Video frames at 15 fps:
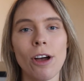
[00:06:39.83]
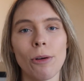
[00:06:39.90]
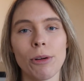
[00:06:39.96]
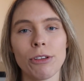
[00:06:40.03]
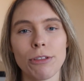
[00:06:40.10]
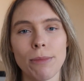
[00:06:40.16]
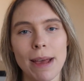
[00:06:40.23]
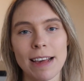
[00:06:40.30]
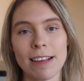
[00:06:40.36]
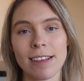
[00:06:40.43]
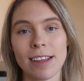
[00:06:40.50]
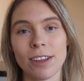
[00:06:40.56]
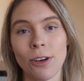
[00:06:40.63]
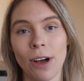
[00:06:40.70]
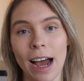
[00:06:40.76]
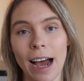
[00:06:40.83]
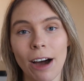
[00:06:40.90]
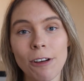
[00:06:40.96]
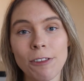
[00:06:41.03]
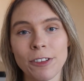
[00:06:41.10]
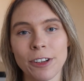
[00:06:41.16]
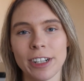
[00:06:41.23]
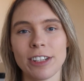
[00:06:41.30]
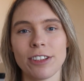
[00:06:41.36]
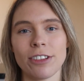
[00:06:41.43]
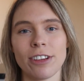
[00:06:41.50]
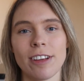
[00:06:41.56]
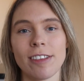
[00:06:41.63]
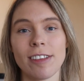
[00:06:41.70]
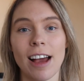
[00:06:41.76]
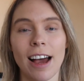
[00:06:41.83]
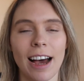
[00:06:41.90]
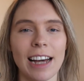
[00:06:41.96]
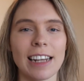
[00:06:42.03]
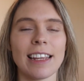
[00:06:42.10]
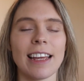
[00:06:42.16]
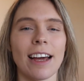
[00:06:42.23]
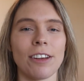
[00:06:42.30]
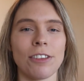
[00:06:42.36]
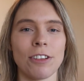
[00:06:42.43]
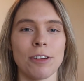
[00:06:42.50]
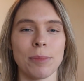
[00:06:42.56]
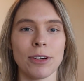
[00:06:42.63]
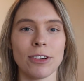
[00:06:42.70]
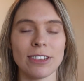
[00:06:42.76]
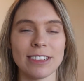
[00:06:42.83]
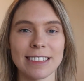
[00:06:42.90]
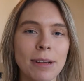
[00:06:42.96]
which makes your elf creatures uncounterable.